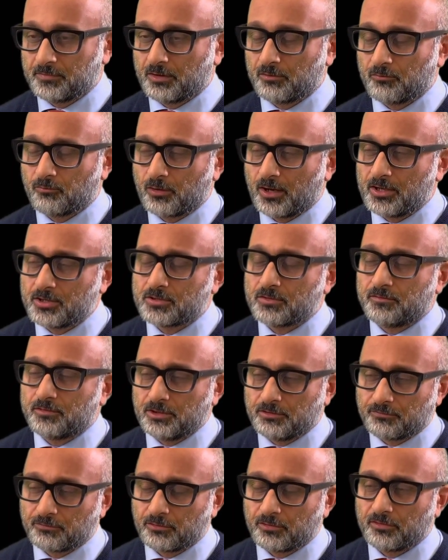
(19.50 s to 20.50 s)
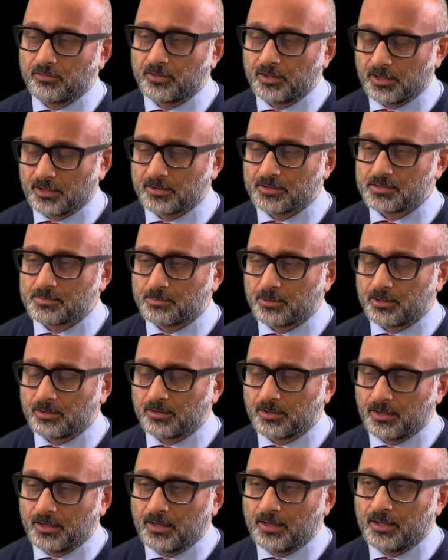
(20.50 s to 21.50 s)
a range of different things,
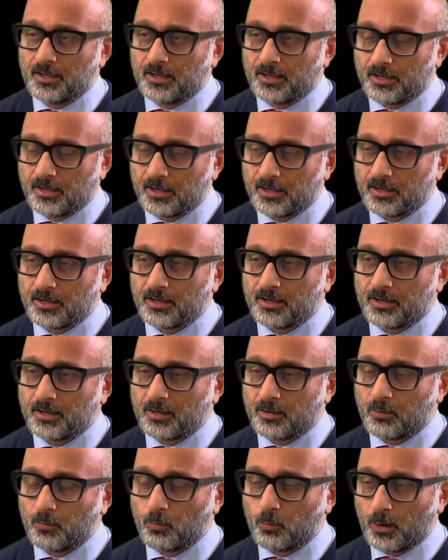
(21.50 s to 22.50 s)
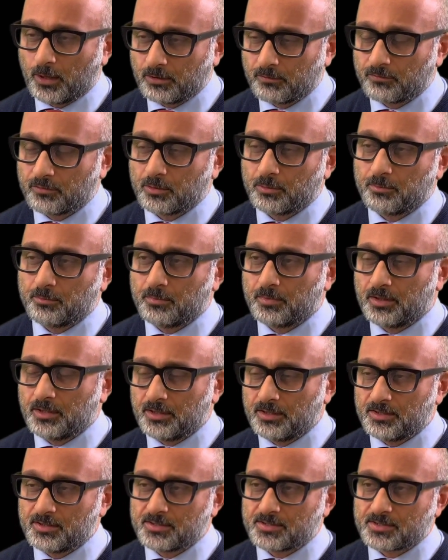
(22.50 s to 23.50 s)
but uh, one of them
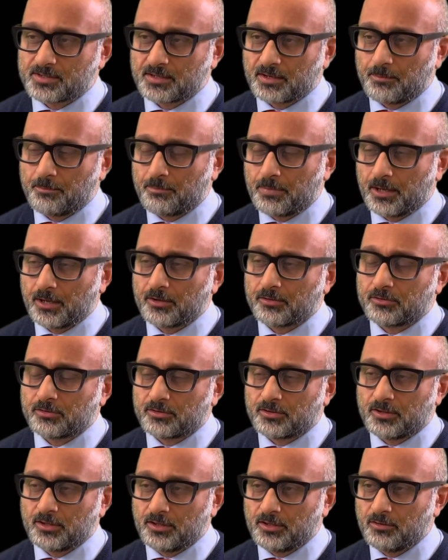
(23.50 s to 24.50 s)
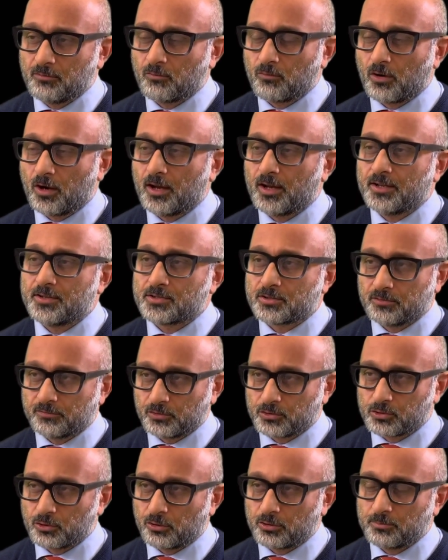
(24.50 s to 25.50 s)
is about the rise of
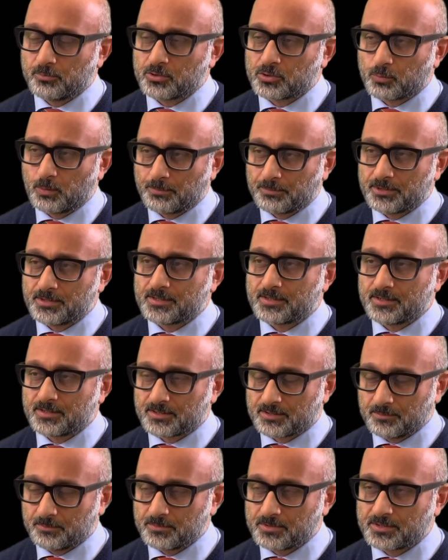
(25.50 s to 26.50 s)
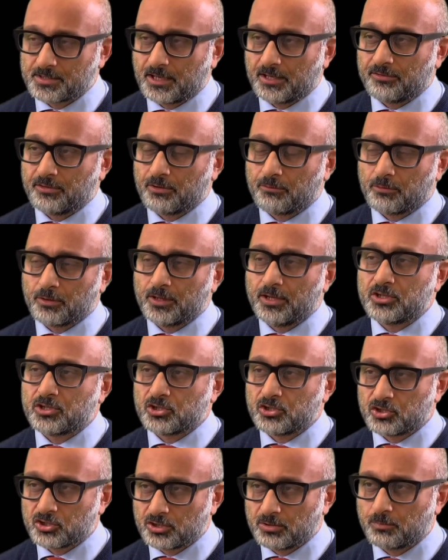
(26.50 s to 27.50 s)
autonomous weapon systems and their
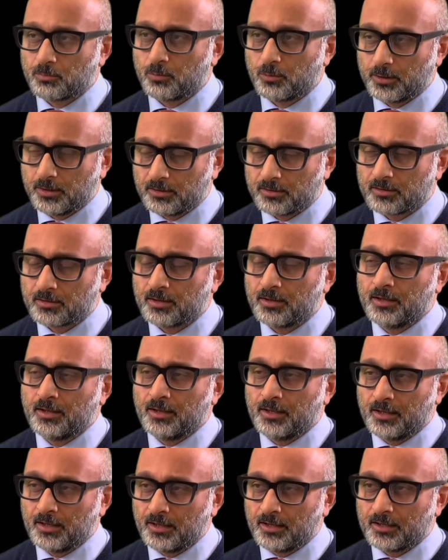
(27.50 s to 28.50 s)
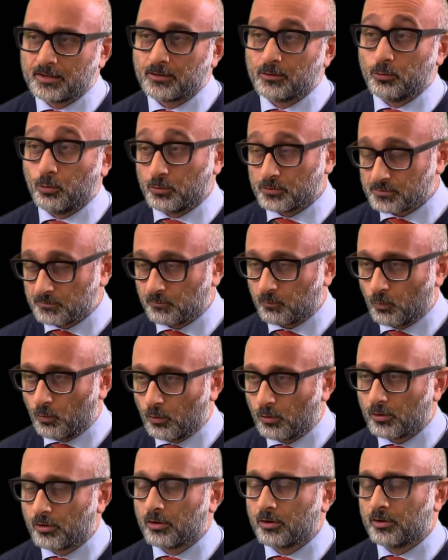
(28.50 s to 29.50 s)
relationship with the laws of
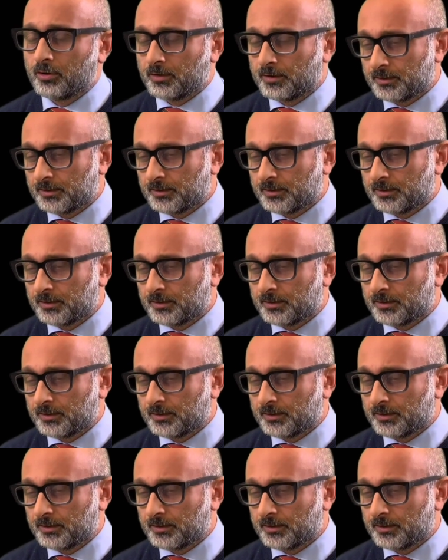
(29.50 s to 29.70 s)
war